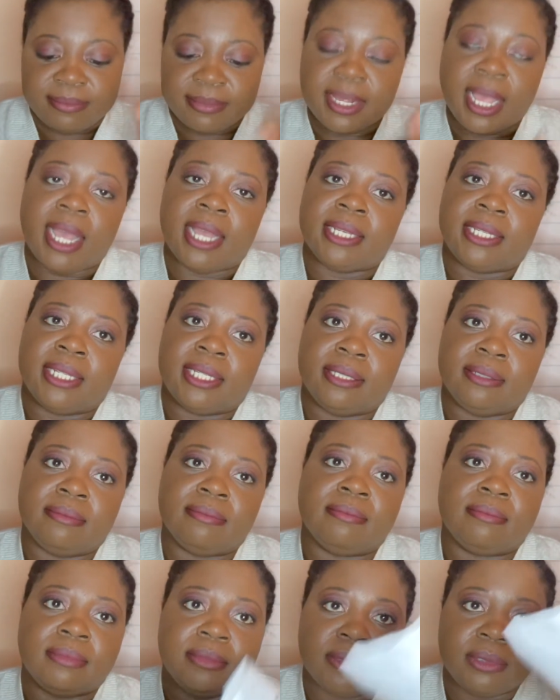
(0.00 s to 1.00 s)
I didn't
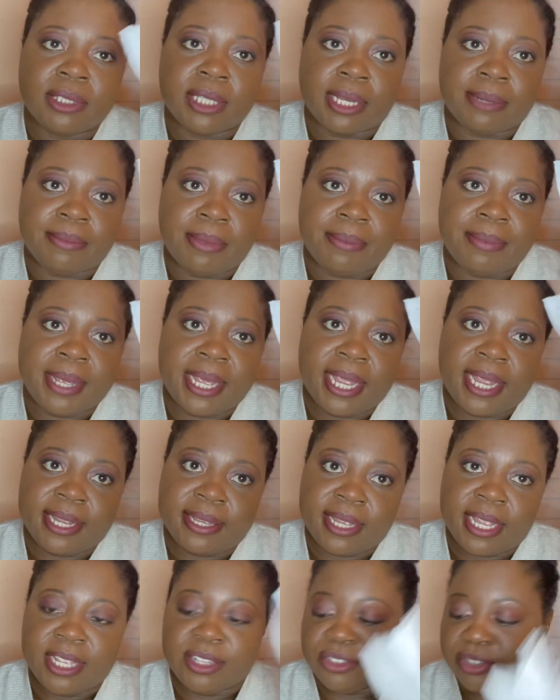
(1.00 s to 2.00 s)
check my bag
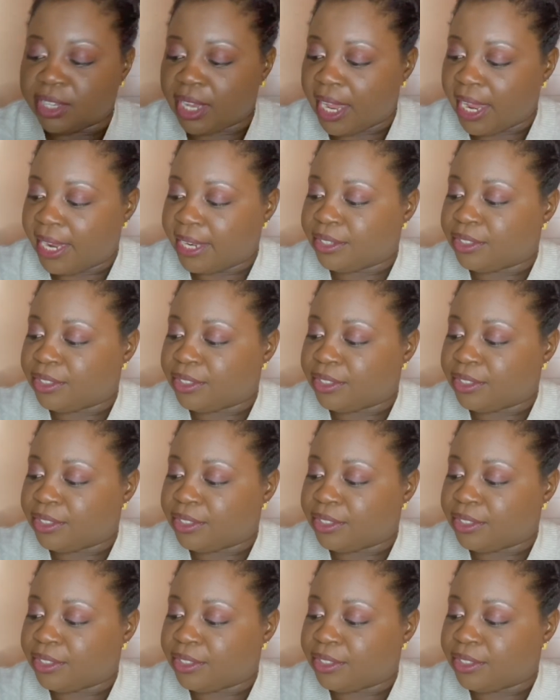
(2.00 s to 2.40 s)
inside.